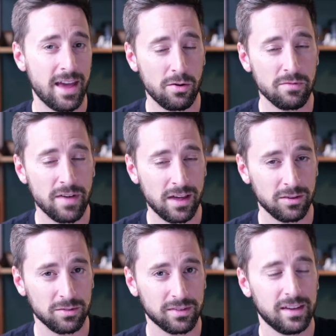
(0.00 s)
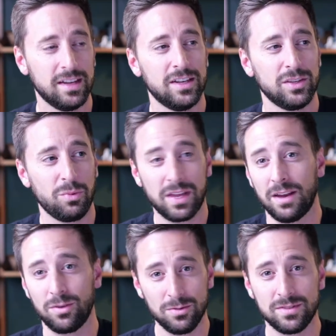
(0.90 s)
and L values. So we can
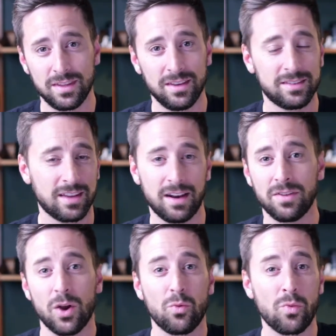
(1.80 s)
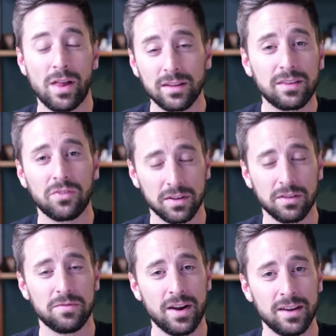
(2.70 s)
now use these to kind of relatively
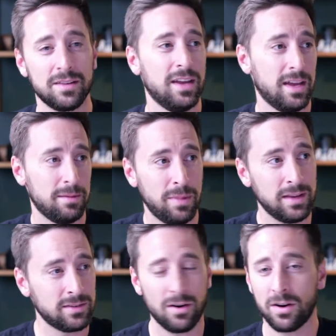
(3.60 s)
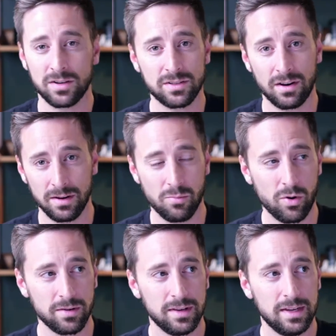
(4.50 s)
define it based on our starting
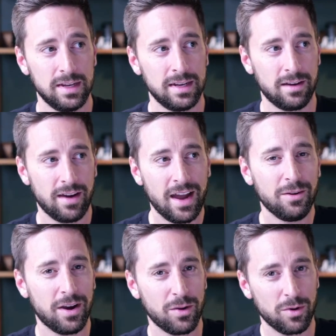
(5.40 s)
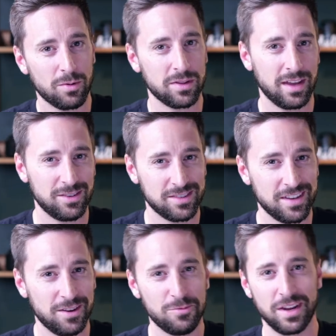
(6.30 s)
point. Now, I know how to work with
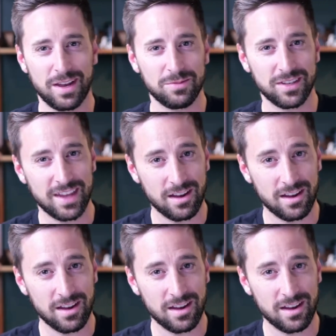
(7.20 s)
HSL when it comes to